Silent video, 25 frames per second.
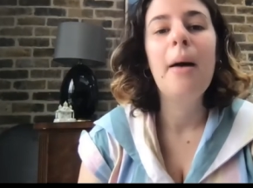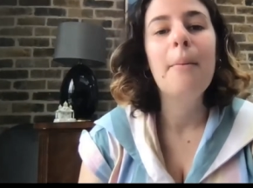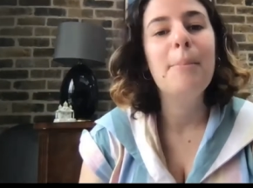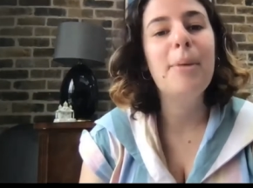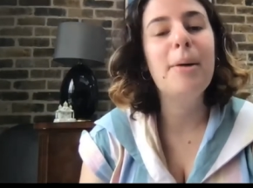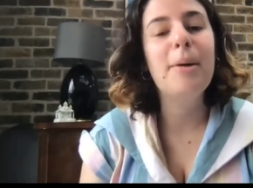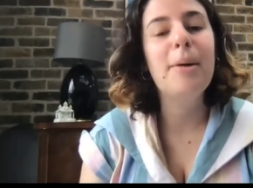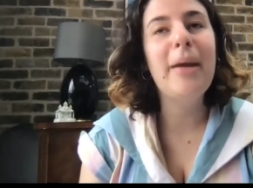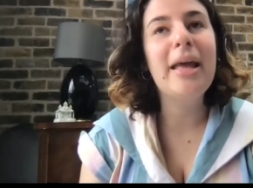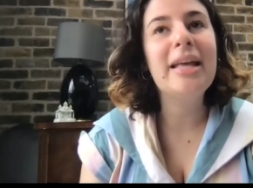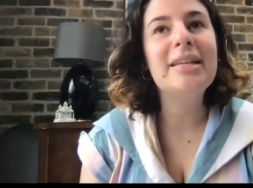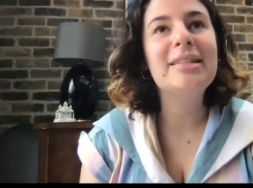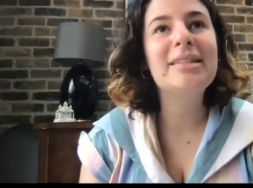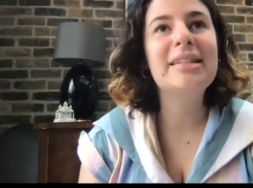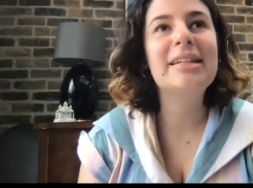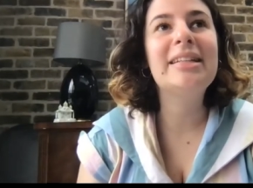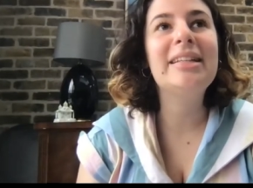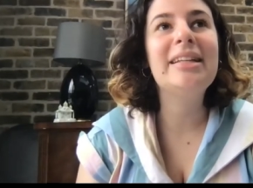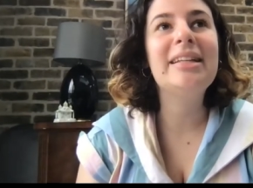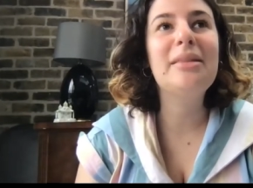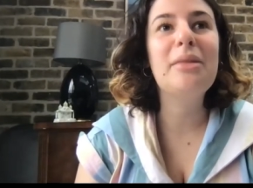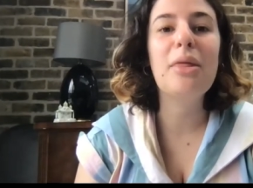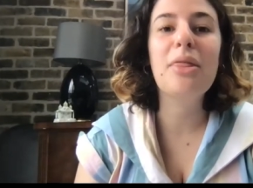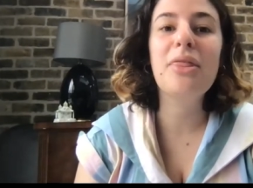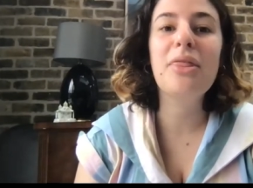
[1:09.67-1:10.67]
But
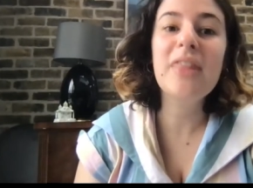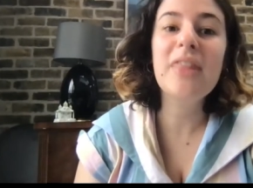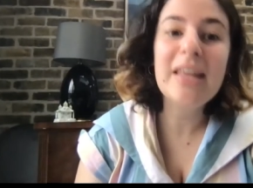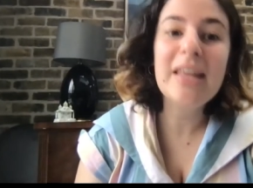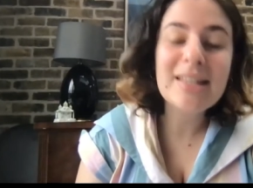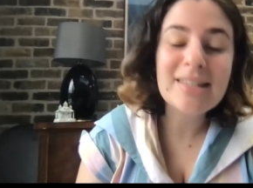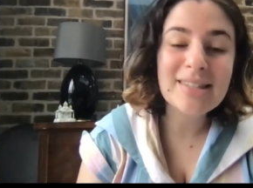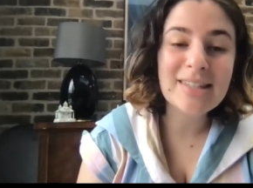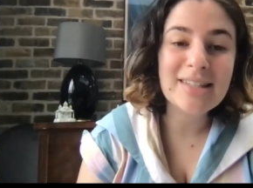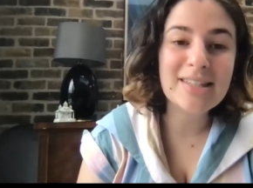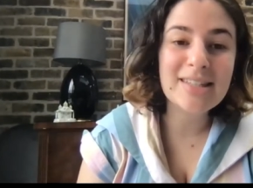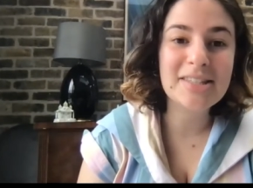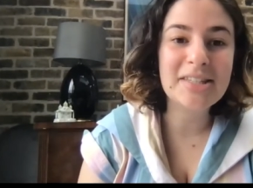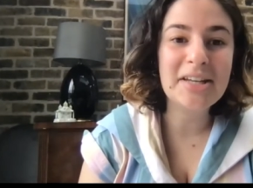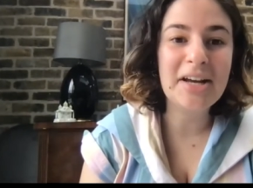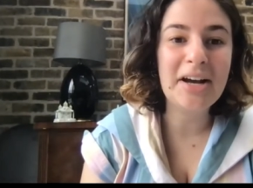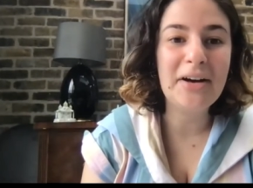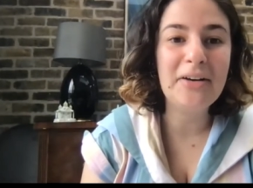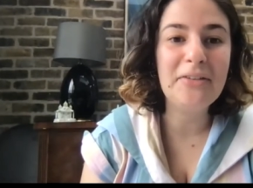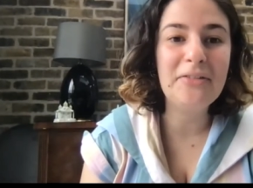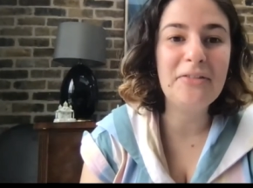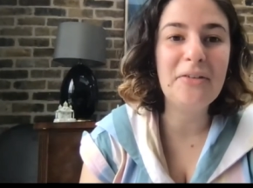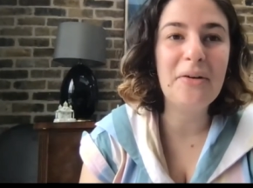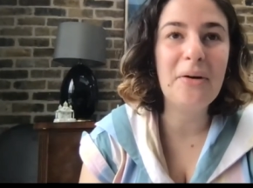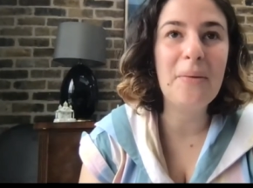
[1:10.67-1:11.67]
basically, the thesis
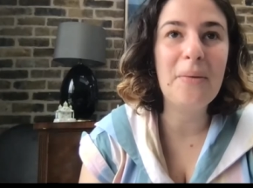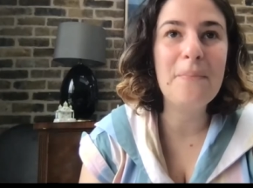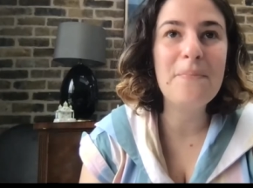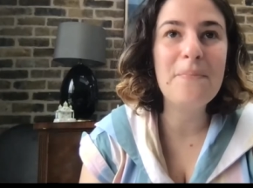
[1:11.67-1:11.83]
of